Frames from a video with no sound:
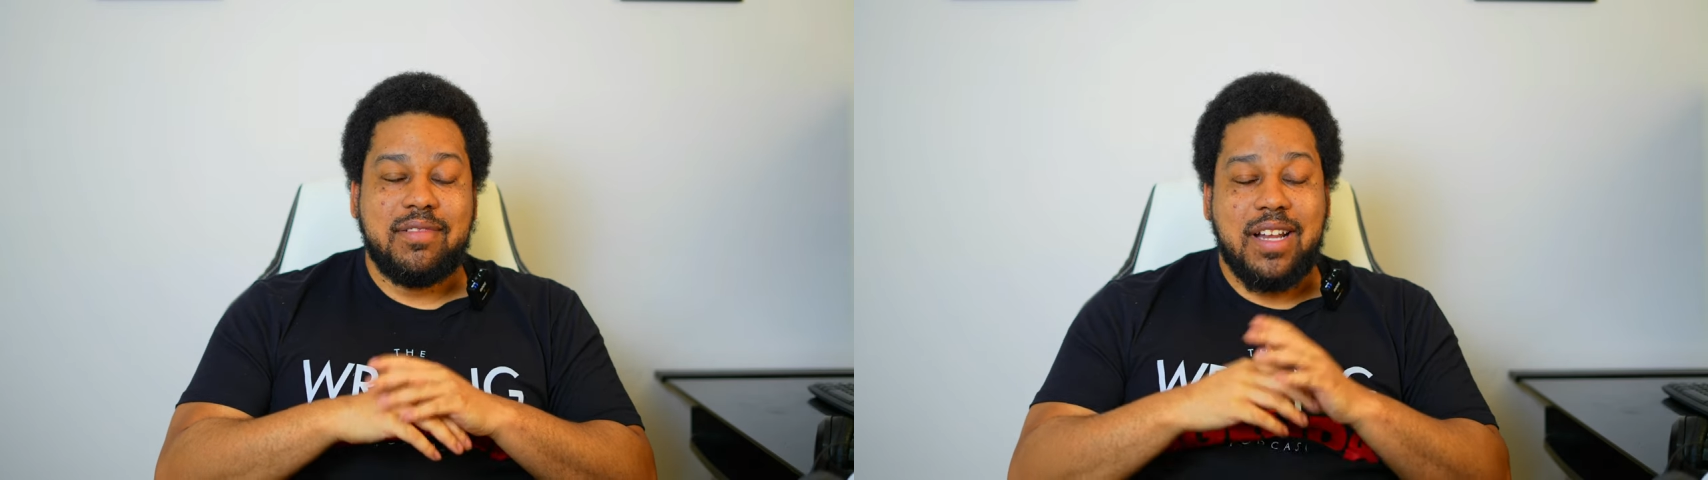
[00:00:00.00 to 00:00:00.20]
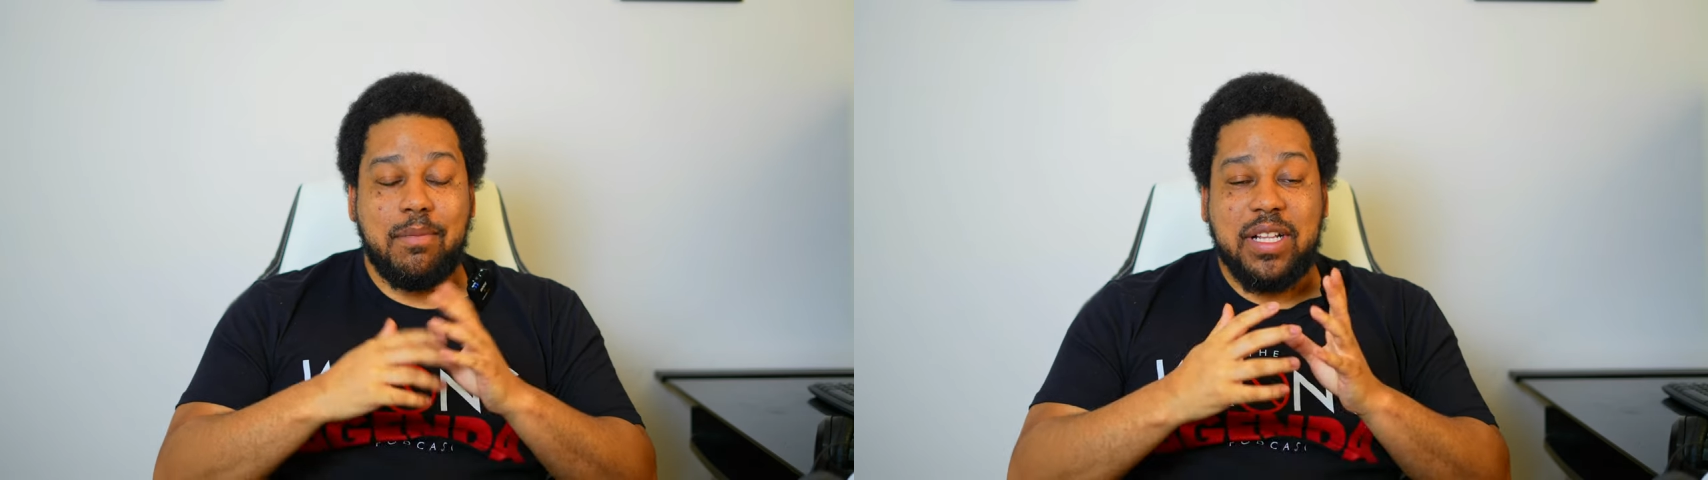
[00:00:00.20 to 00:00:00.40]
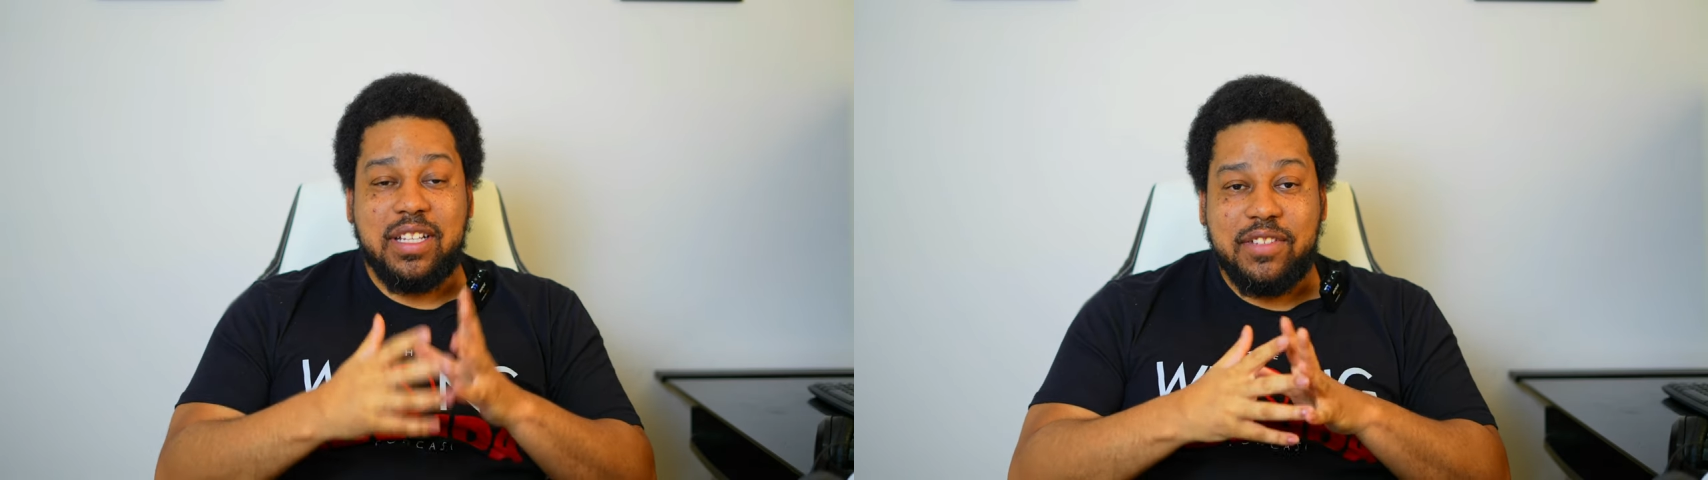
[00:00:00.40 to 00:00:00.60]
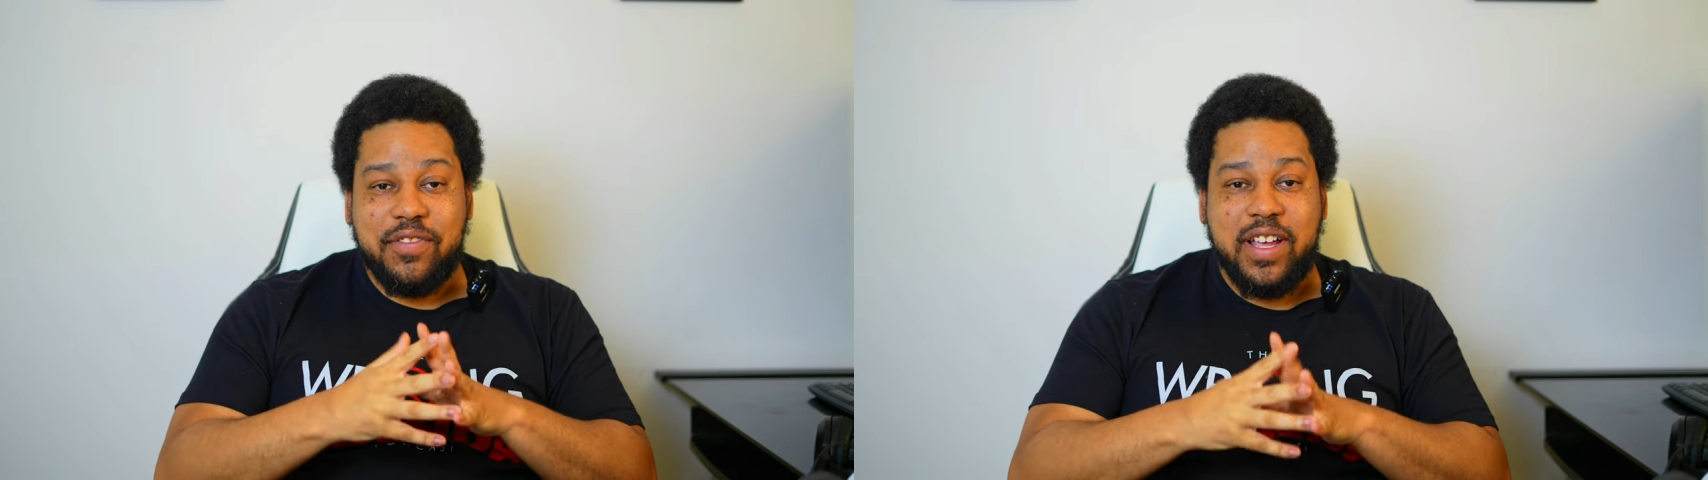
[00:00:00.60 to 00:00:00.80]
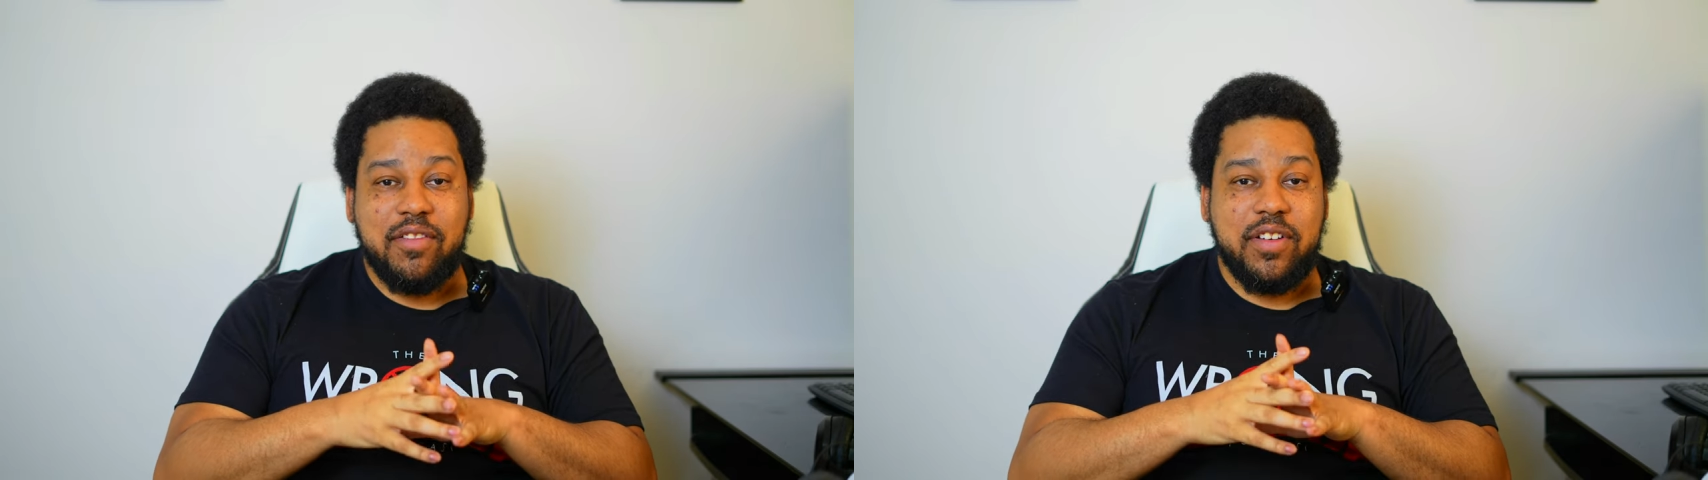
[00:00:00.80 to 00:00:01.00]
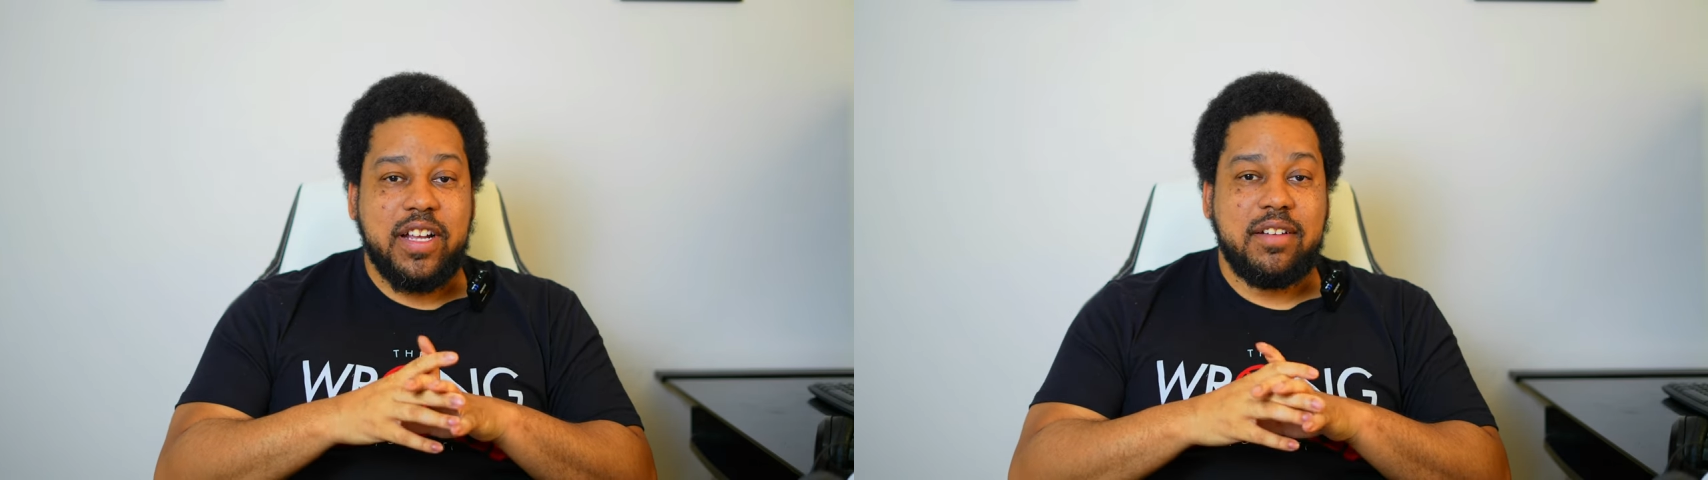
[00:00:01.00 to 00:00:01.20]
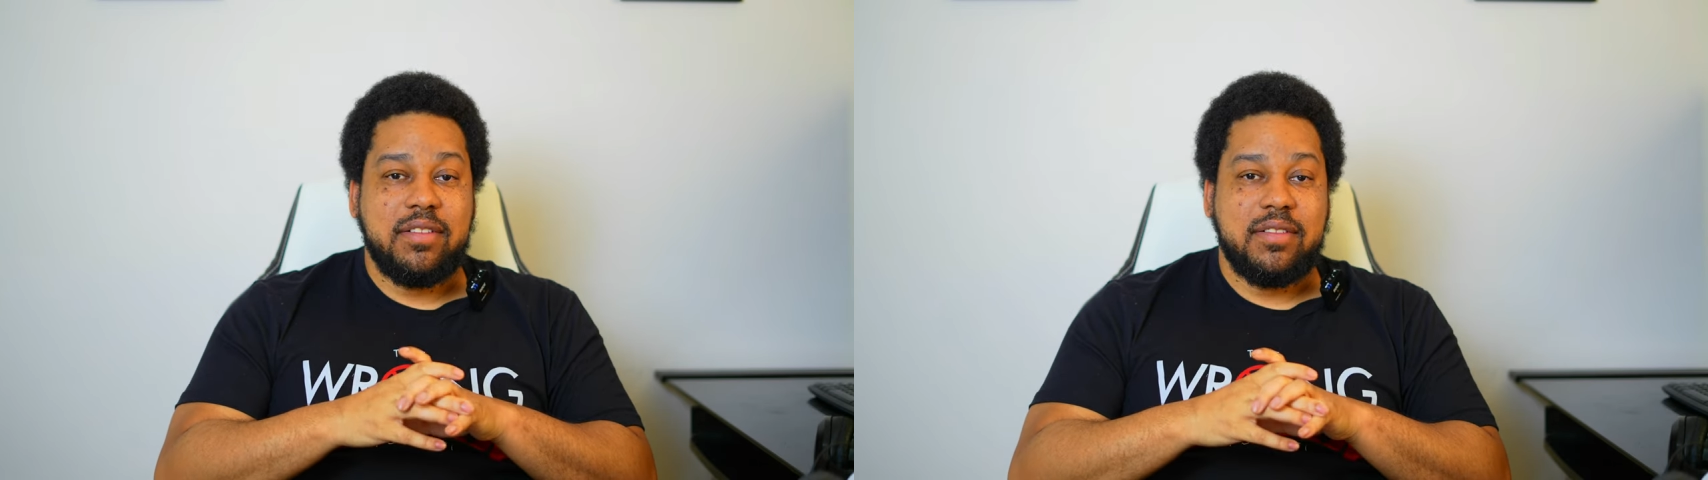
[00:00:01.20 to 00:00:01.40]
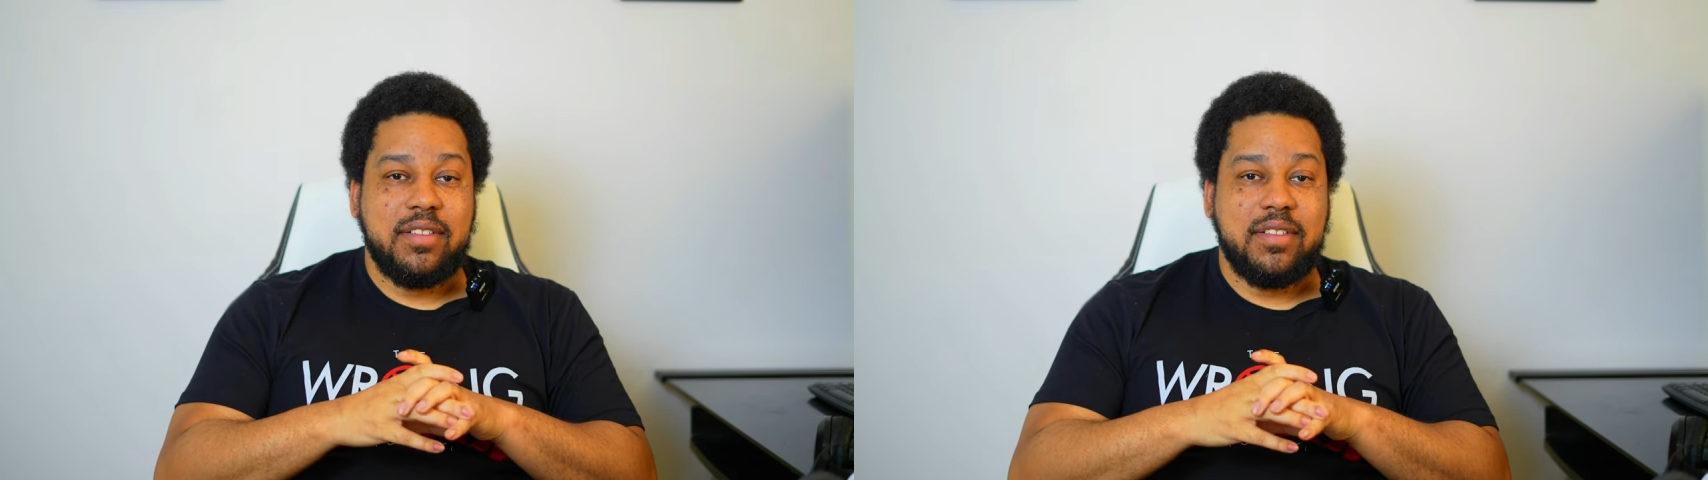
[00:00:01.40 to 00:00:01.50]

not my least favorite.